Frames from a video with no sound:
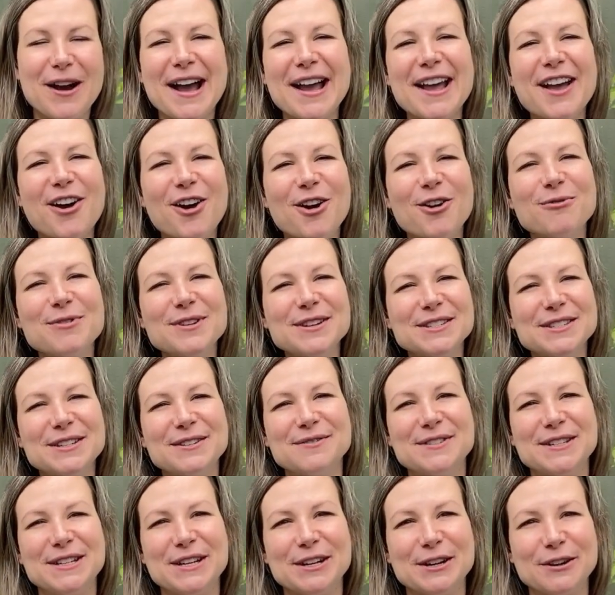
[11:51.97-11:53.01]
I always love
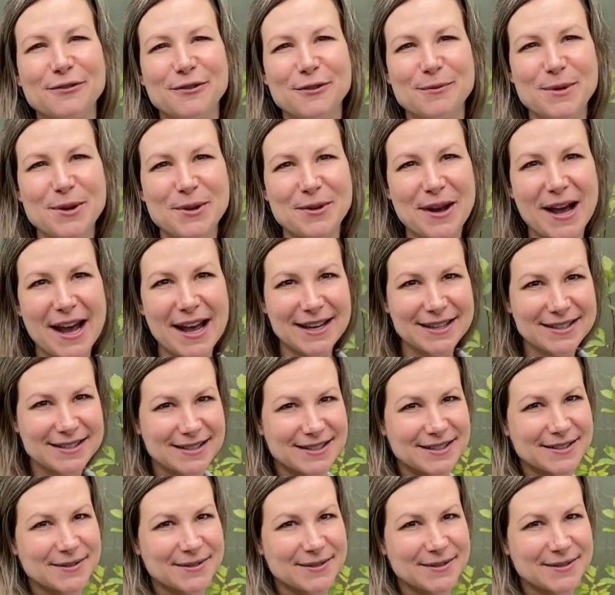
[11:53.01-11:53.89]
to hear from you guys.